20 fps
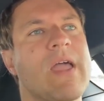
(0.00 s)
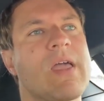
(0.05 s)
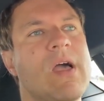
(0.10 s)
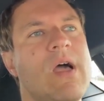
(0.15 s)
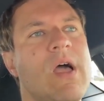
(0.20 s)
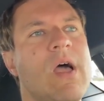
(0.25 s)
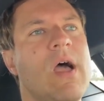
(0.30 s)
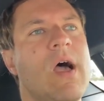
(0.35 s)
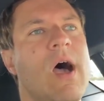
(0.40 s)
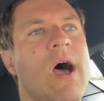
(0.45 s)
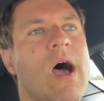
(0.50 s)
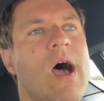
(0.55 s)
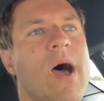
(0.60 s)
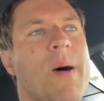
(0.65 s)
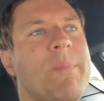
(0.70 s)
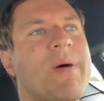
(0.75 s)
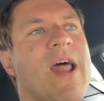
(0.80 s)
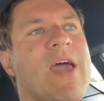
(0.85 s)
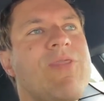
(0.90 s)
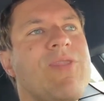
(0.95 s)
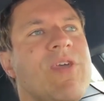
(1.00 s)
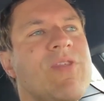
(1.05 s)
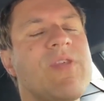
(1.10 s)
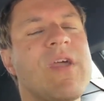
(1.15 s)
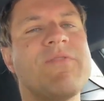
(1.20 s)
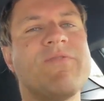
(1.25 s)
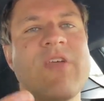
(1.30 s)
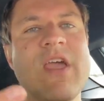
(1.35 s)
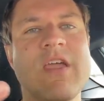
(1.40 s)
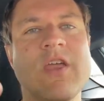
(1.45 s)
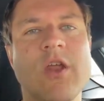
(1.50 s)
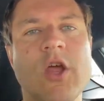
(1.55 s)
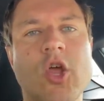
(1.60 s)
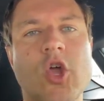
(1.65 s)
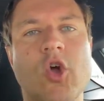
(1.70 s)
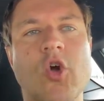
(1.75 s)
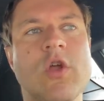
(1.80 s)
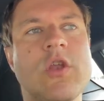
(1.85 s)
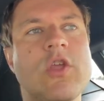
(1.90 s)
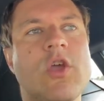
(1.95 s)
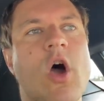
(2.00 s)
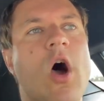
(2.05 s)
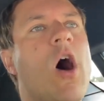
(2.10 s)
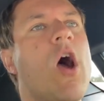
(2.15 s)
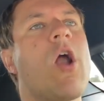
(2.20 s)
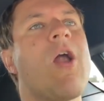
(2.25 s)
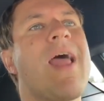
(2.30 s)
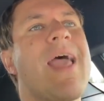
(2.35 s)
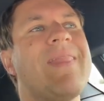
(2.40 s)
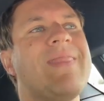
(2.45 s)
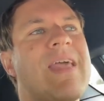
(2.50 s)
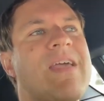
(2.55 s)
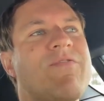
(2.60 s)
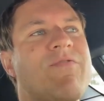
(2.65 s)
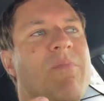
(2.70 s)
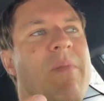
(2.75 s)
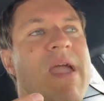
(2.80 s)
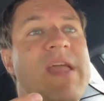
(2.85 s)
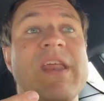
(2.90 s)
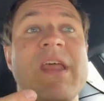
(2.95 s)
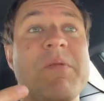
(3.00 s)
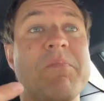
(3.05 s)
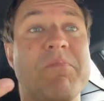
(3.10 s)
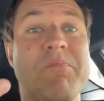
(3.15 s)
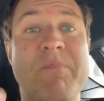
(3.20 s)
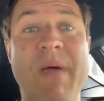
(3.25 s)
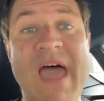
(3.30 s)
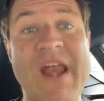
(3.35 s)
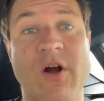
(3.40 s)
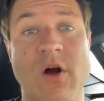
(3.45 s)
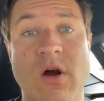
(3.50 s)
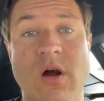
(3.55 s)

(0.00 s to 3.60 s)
But I think they've taken a good car and they've made it better.